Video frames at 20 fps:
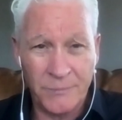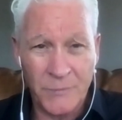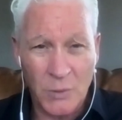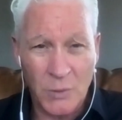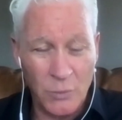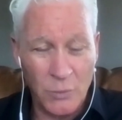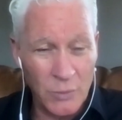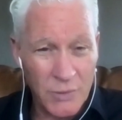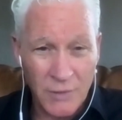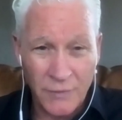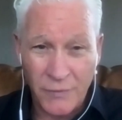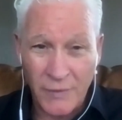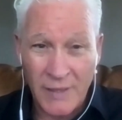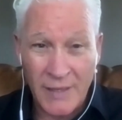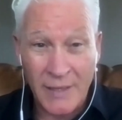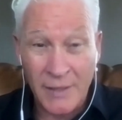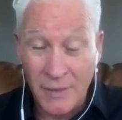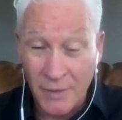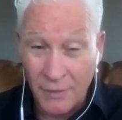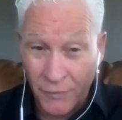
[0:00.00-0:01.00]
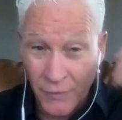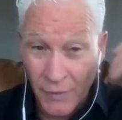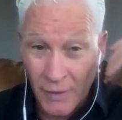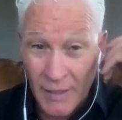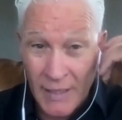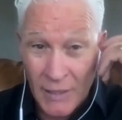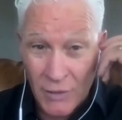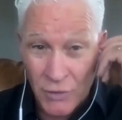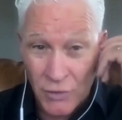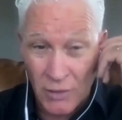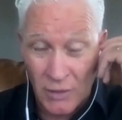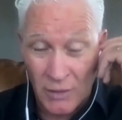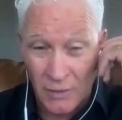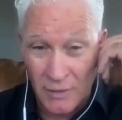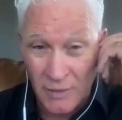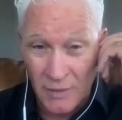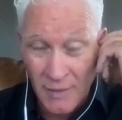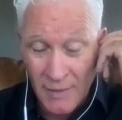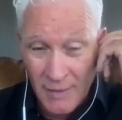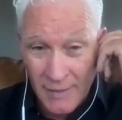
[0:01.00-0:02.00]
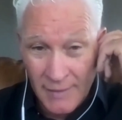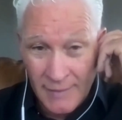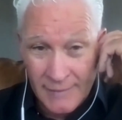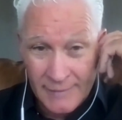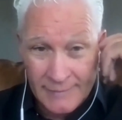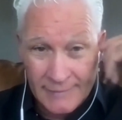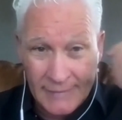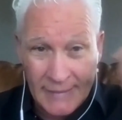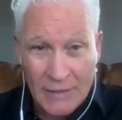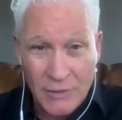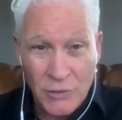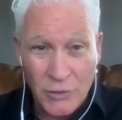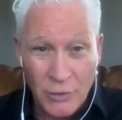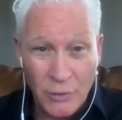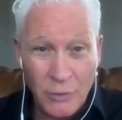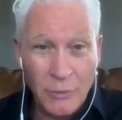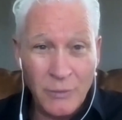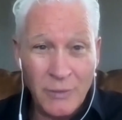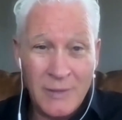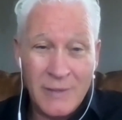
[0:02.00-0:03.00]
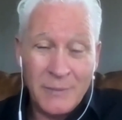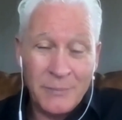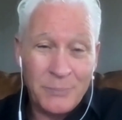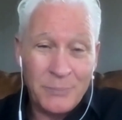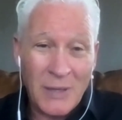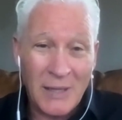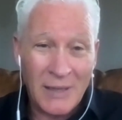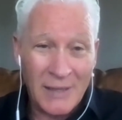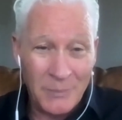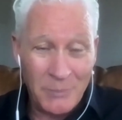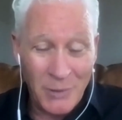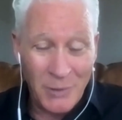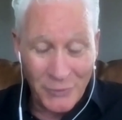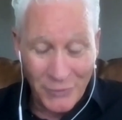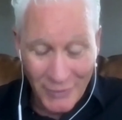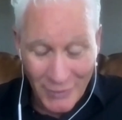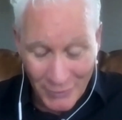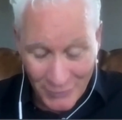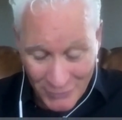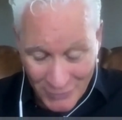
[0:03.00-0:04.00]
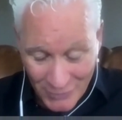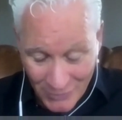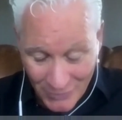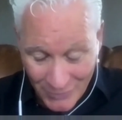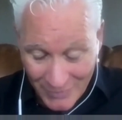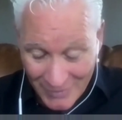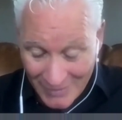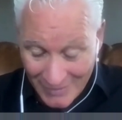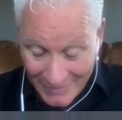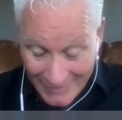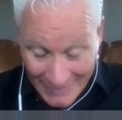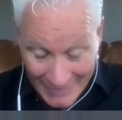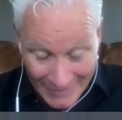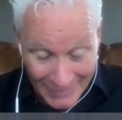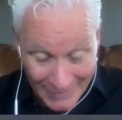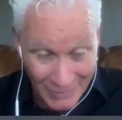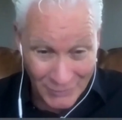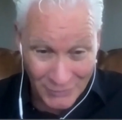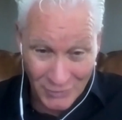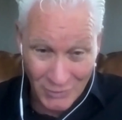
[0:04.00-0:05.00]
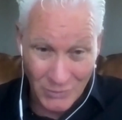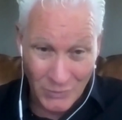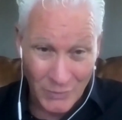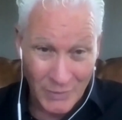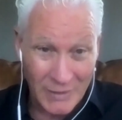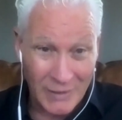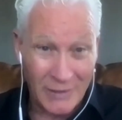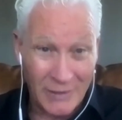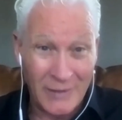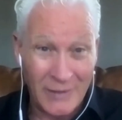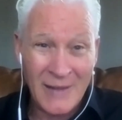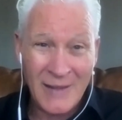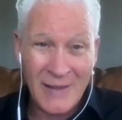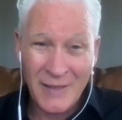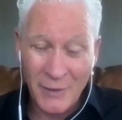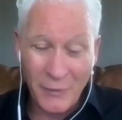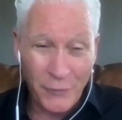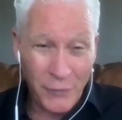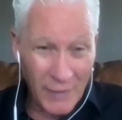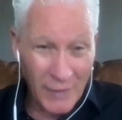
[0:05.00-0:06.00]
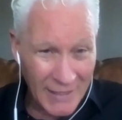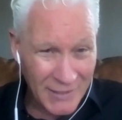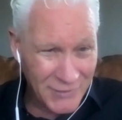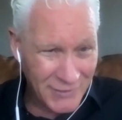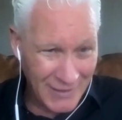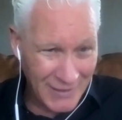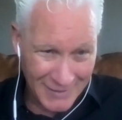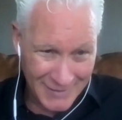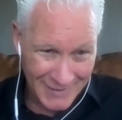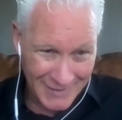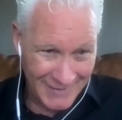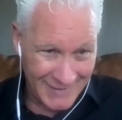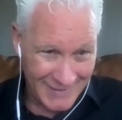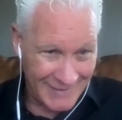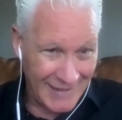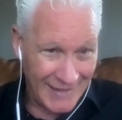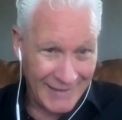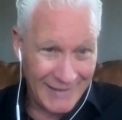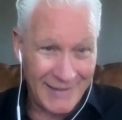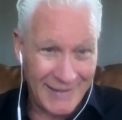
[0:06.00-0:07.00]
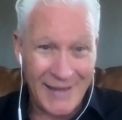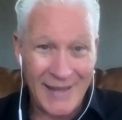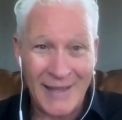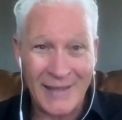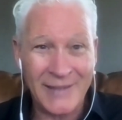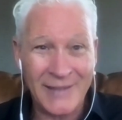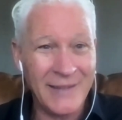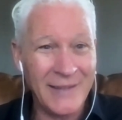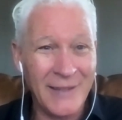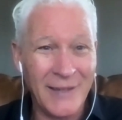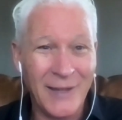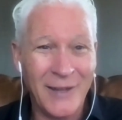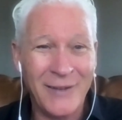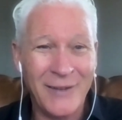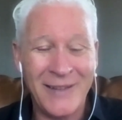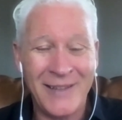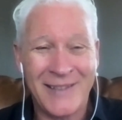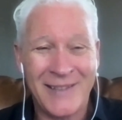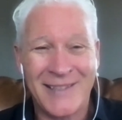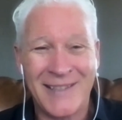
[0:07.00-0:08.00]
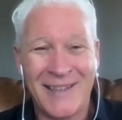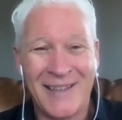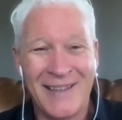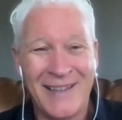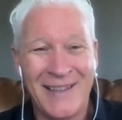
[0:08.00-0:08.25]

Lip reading: crucifying the flesh. And as you probably both know so well, and I know so well, the flesh doesn't stay dead. It's